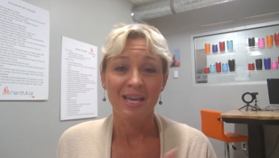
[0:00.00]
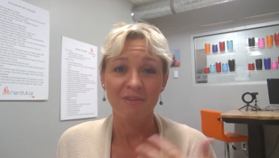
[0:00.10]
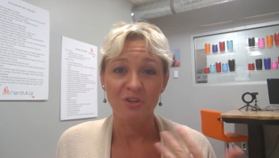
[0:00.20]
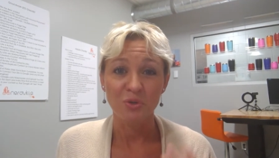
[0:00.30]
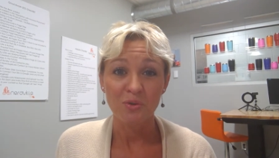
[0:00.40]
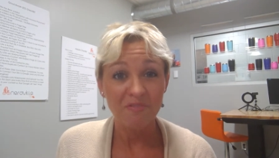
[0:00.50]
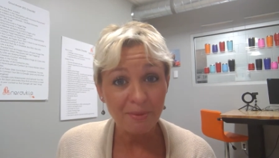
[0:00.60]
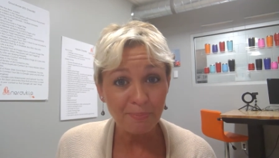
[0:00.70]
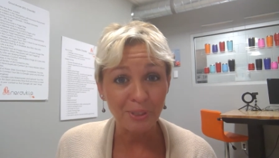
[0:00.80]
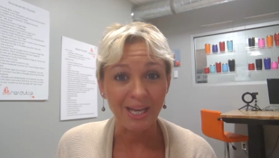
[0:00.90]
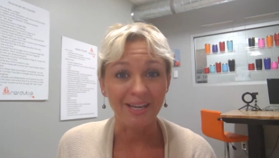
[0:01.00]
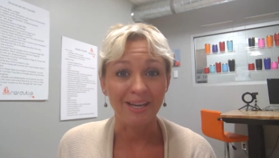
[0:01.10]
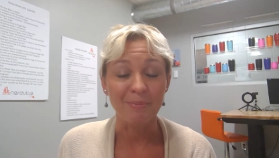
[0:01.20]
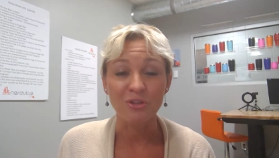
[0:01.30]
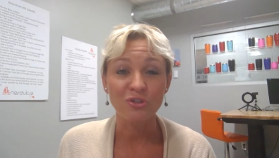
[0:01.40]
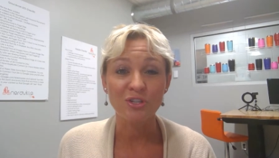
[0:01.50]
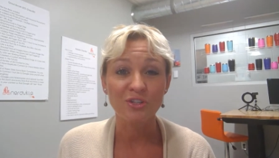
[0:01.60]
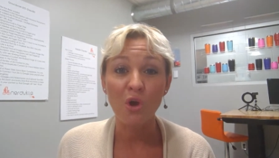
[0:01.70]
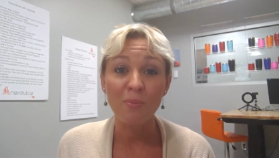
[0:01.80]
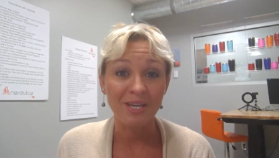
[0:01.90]
If you do event planning, I mean, there's just
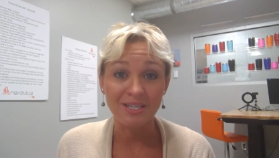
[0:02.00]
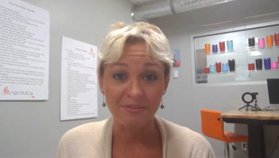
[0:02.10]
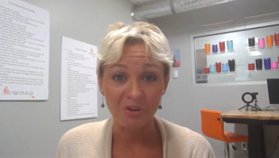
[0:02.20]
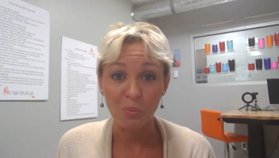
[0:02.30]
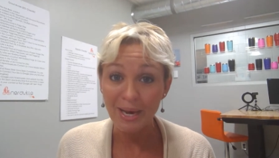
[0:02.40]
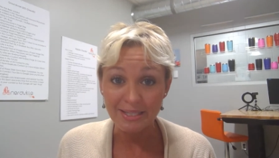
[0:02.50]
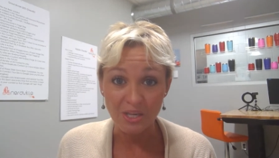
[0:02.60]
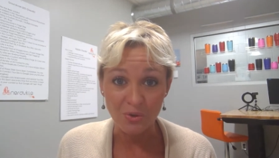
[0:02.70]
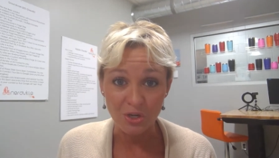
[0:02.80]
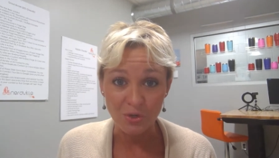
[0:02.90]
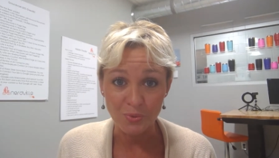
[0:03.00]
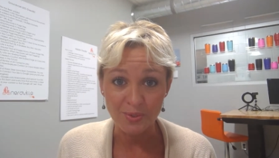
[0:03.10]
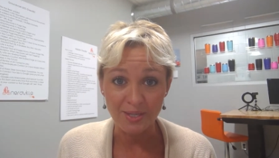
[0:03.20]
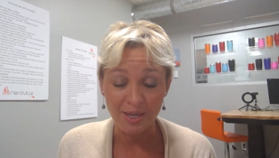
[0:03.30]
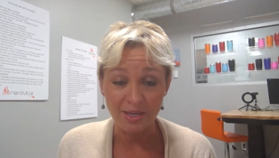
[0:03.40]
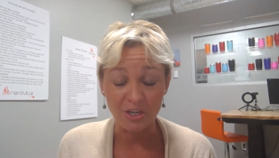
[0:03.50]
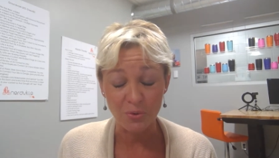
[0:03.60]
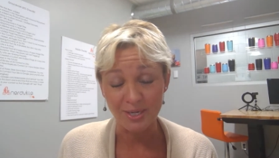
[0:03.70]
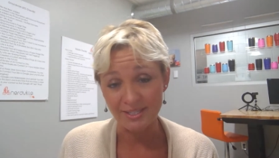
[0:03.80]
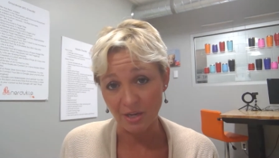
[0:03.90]
so many different ways that you can use the
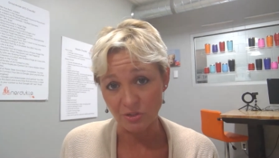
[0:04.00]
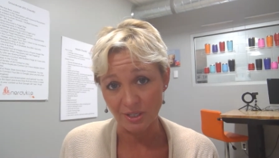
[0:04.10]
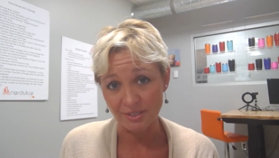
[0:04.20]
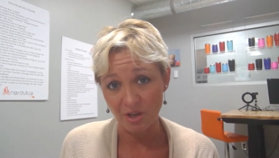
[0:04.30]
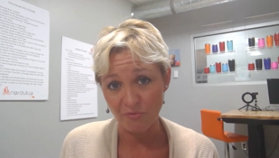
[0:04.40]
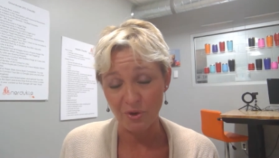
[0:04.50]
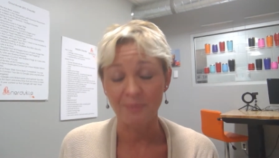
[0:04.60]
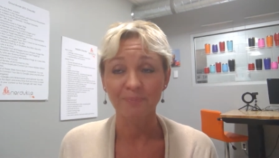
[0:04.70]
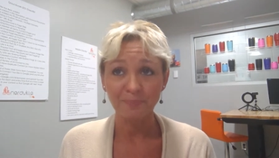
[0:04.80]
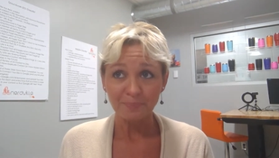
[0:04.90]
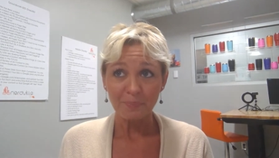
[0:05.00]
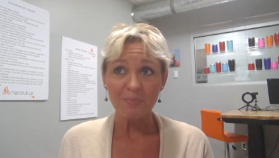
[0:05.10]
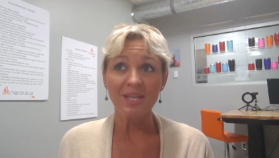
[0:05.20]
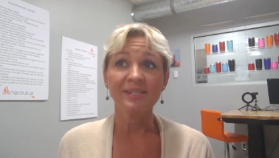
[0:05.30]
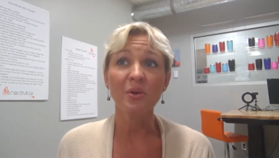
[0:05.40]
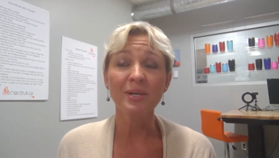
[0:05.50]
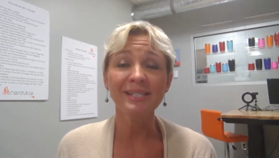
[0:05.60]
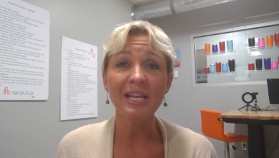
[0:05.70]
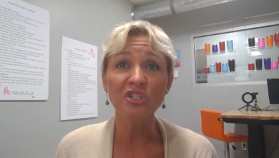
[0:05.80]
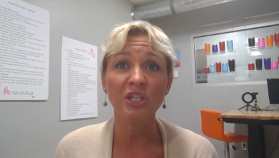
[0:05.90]
Acuity scheduling software. So
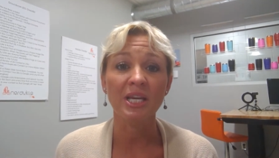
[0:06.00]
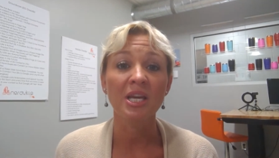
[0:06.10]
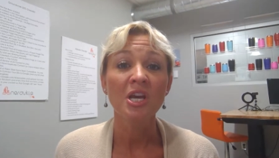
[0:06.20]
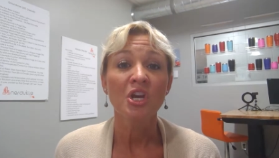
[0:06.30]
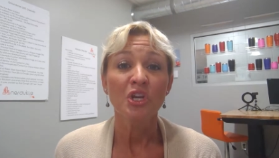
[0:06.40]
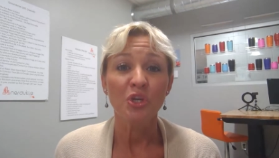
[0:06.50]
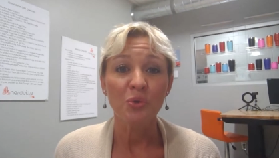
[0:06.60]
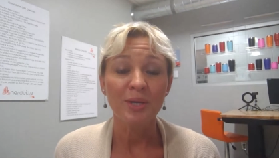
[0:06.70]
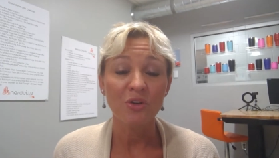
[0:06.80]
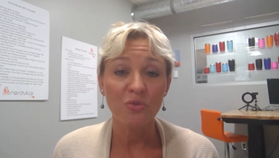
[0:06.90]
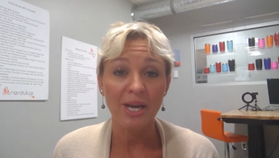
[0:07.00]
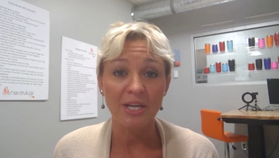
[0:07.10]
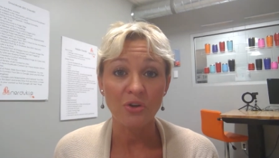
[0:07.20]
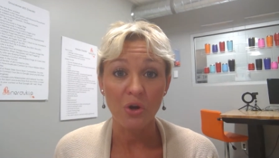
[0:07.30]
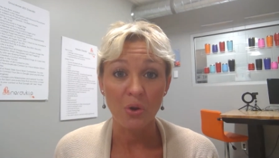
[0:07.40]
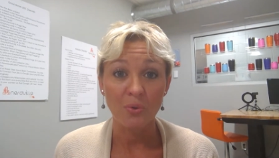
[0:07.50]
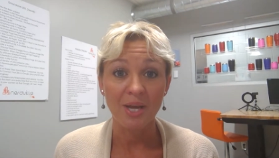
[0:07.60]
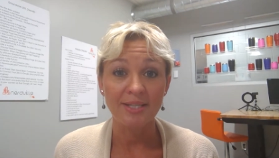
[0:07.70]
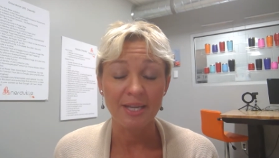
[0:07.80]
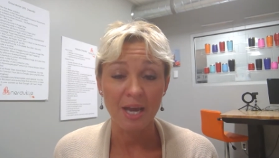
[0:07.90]
essentially, you can create your own
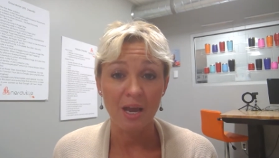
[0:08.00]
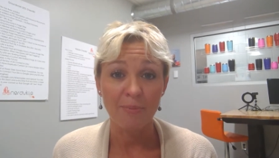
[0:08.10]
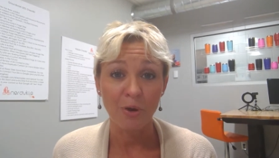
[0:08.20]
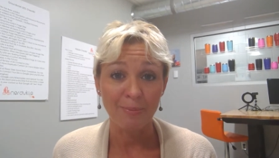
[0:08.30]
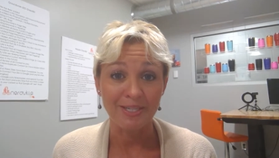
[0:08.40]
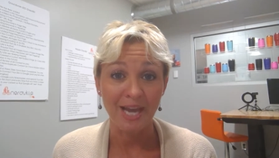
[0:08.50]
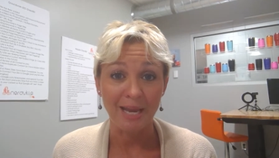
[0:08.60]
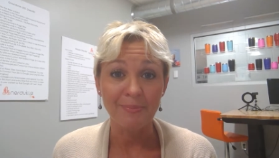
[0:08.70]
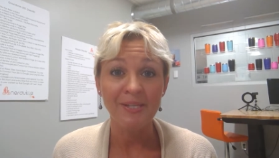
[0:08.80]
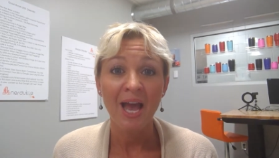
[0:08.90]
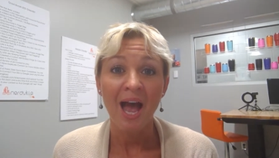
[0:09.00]
appointment types.